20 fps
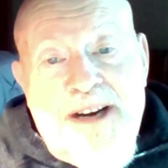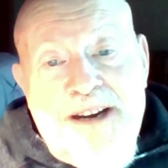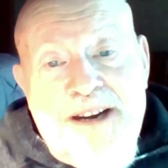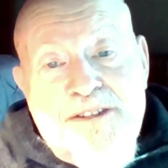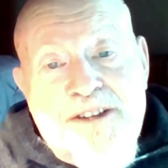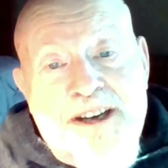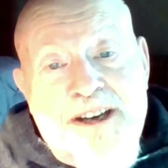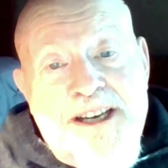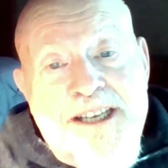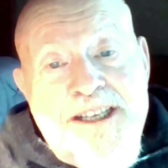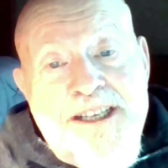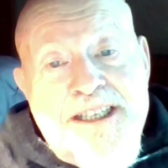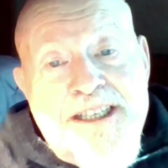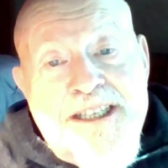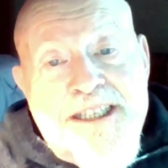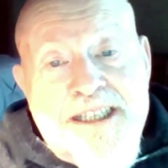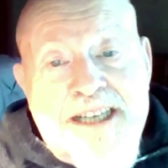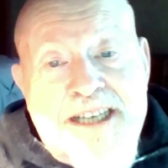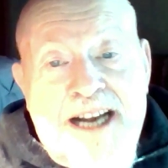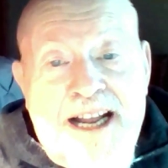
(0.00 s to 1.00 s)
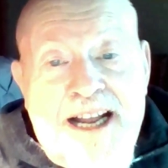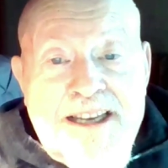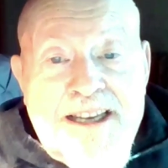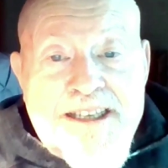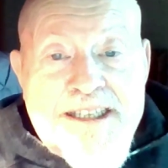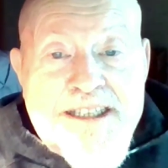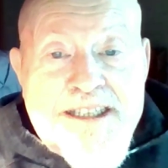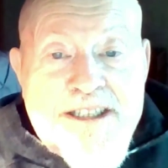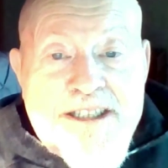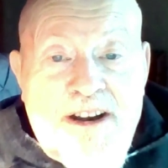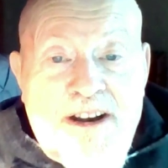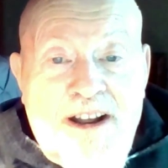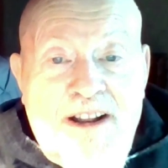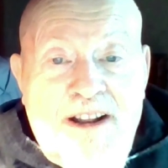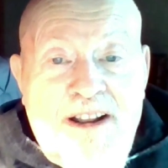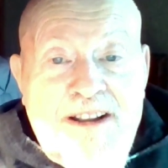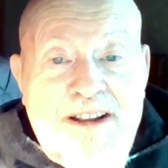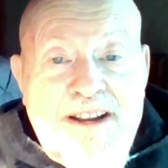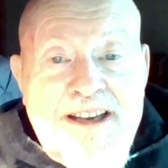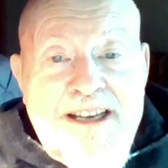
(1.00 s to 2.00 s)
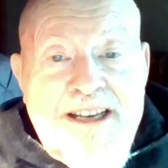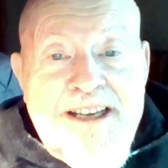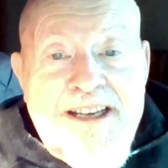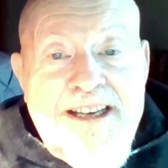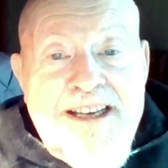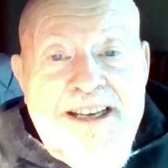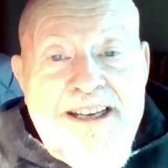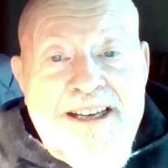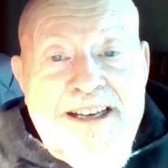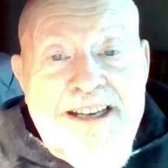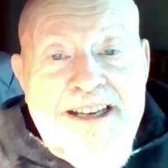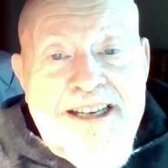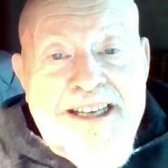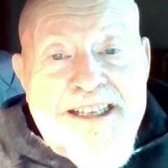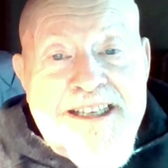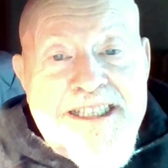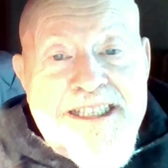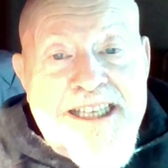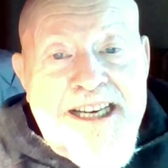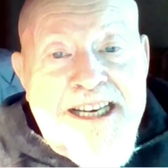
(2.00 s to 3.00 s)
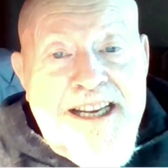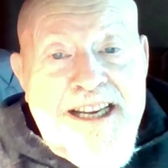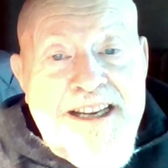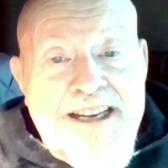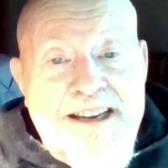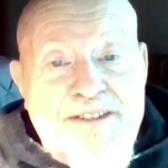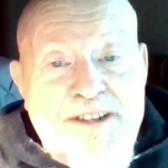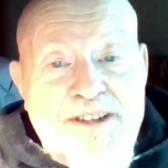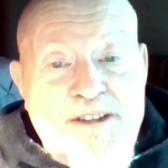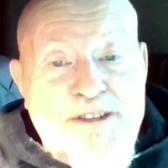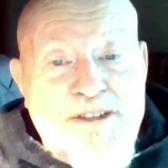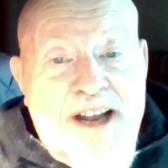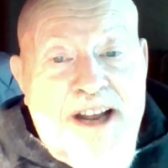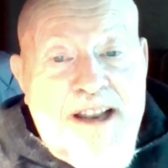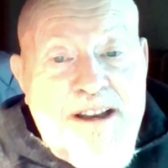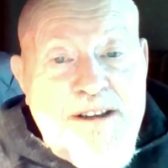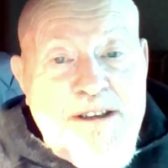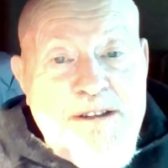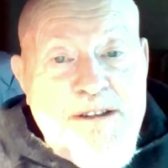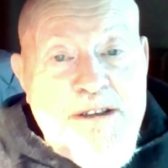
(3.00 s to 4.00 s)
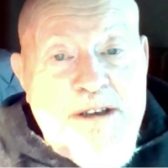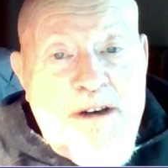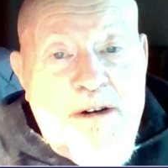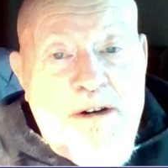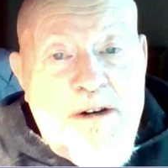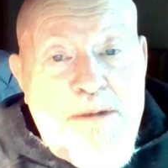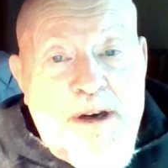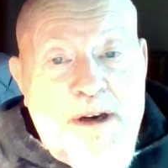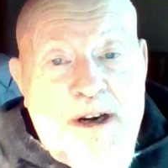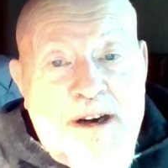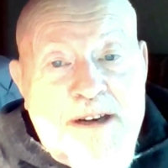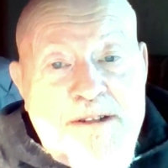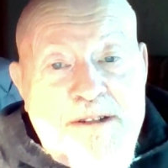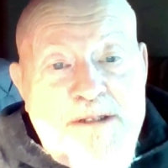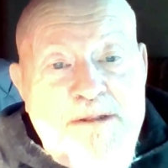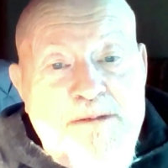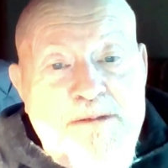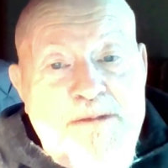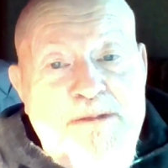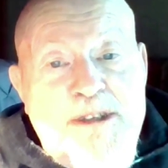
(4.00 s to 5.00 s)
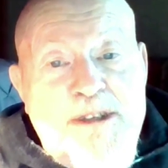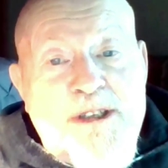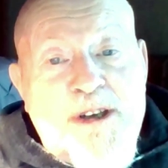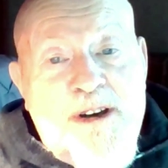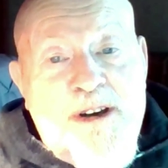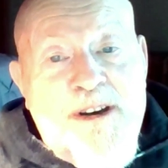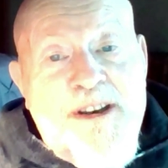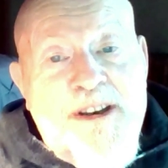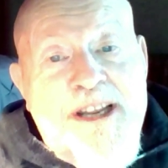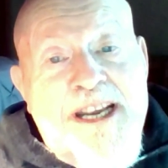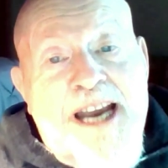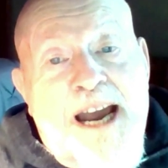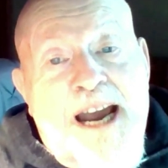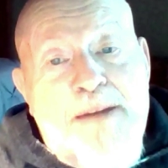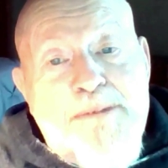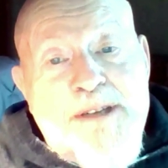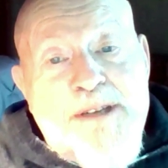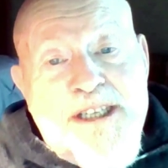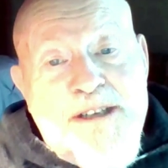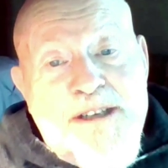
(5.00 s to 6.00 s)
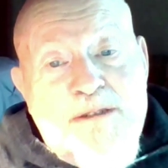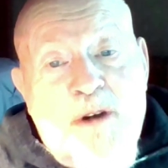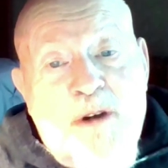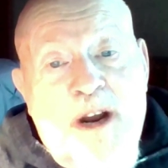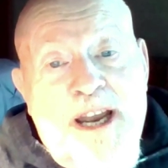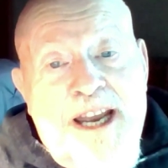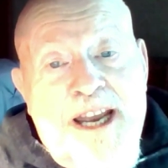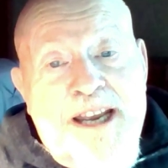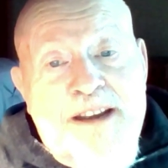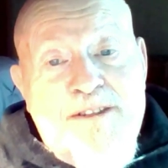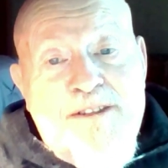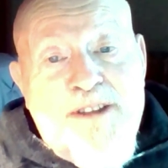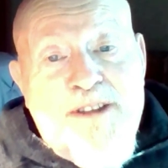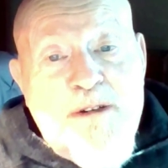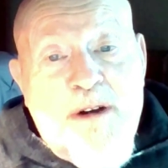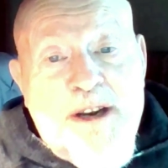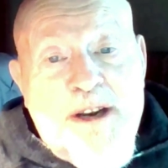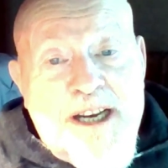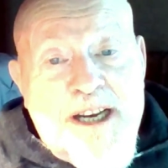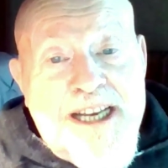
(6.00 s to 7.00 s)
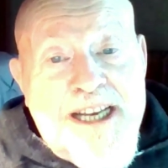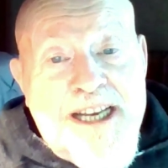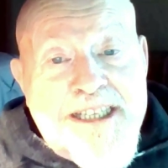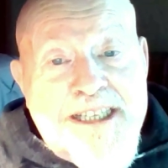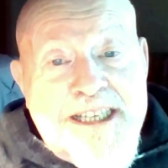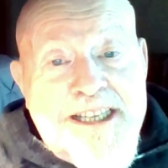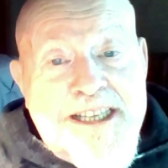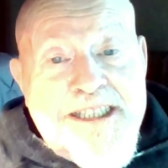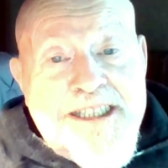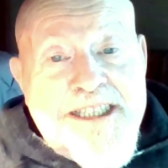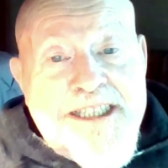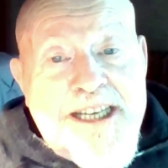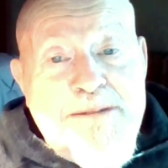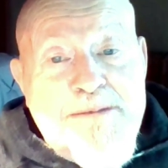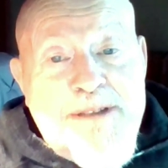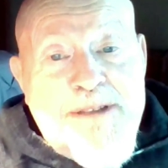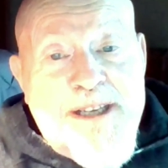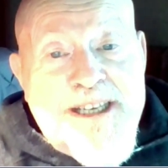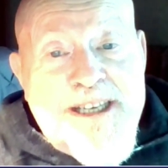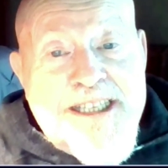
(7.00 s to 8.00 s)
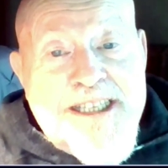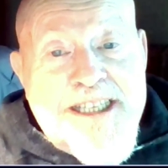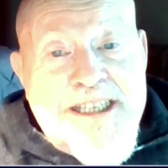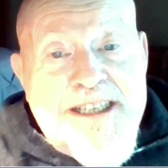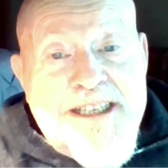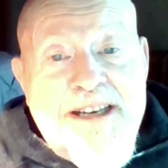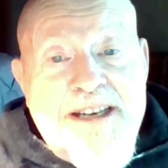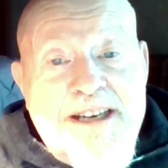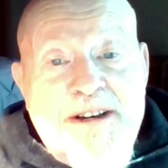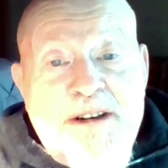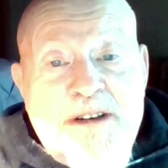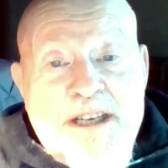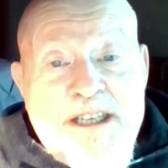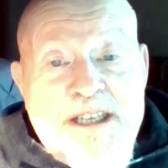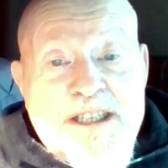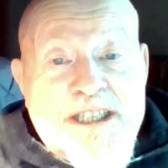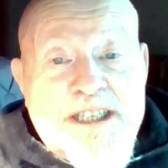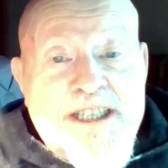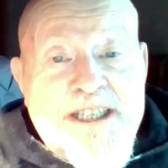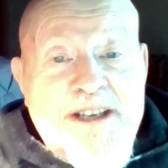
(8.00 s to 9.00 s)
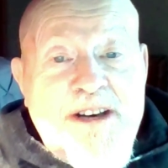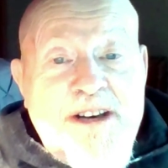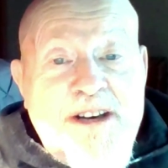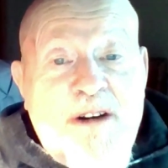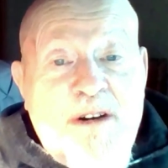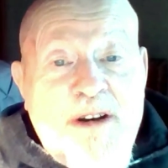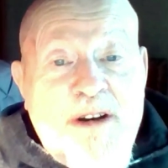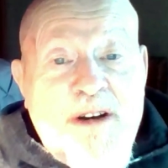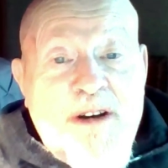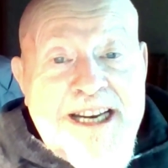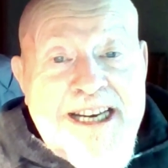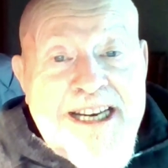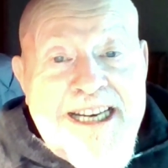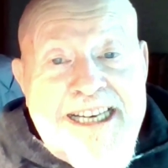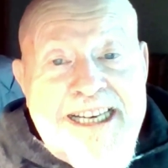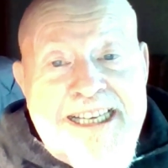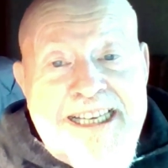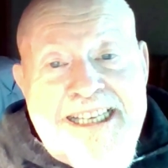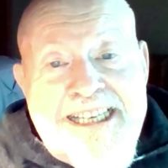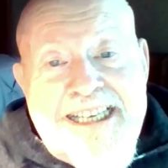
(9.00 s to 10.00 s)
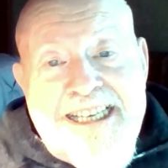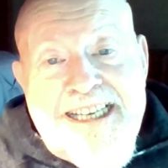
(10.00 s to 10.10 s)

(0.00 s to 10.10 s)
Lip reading: My friends and colleagues all say, if you follow Lew Goldberg, turn the opposite way if you want to get to the same place he is going.